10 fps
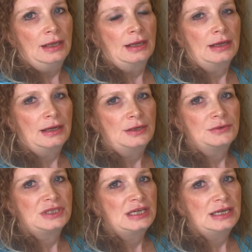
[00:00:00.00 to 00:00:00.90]

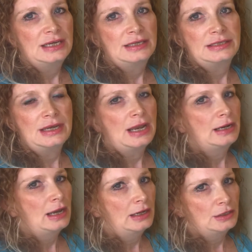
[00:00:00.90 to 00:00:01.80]
Oh, did
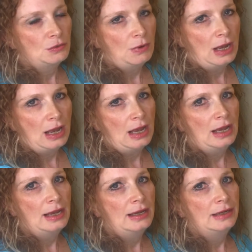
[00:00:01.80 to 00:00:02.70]
an
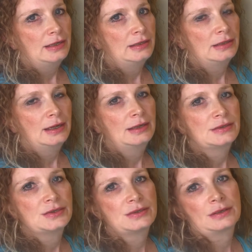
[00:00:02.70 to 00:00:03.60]
IUI,
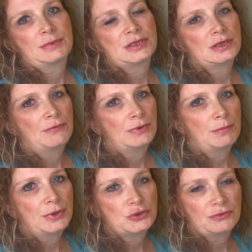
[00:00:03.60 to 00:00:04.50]
stuck myself with a
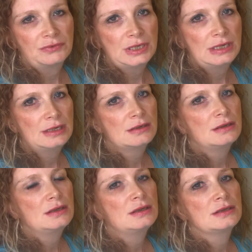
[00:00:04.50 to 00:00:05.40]
bunch of
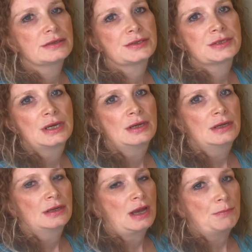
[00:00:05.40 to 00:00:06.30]
needles,
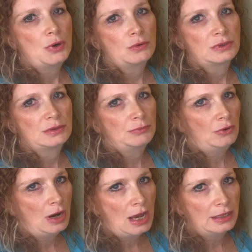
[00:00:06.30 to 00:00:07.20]
got poked and
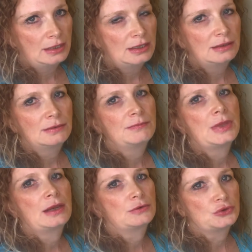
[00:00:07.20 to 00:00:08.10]
prodded,
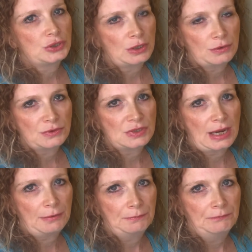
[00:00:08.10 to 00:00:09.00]
energy goes
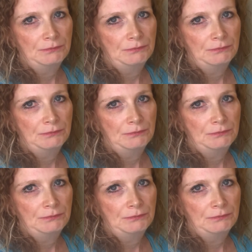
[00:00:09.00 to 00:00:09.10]
down.